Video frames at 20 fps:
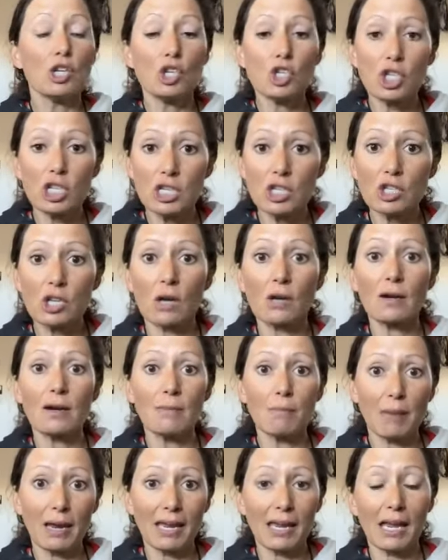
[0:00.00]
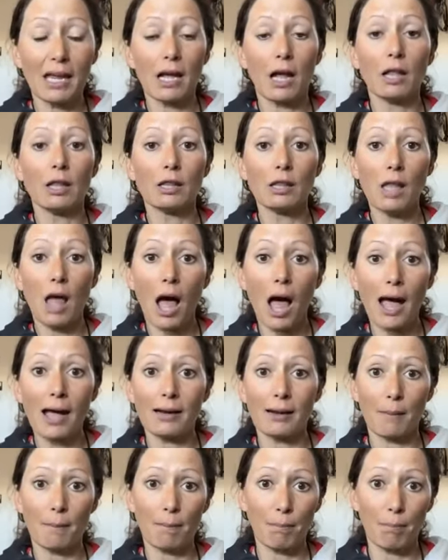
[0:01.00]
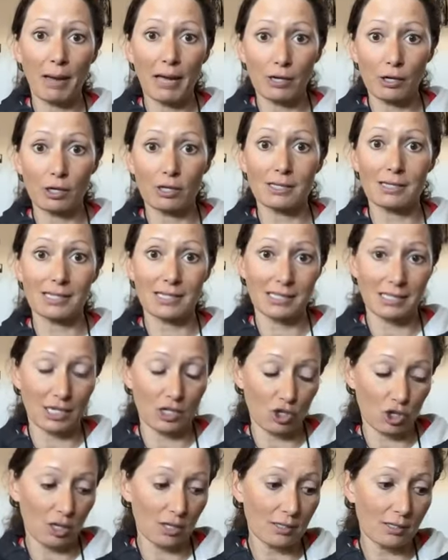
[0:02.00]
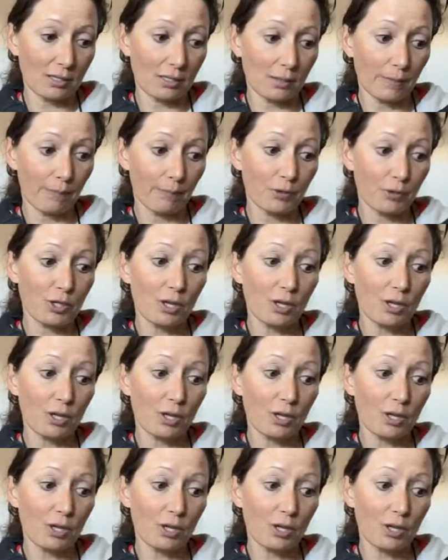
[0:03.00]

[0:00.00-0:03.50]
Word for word: she started making a lot better decisions.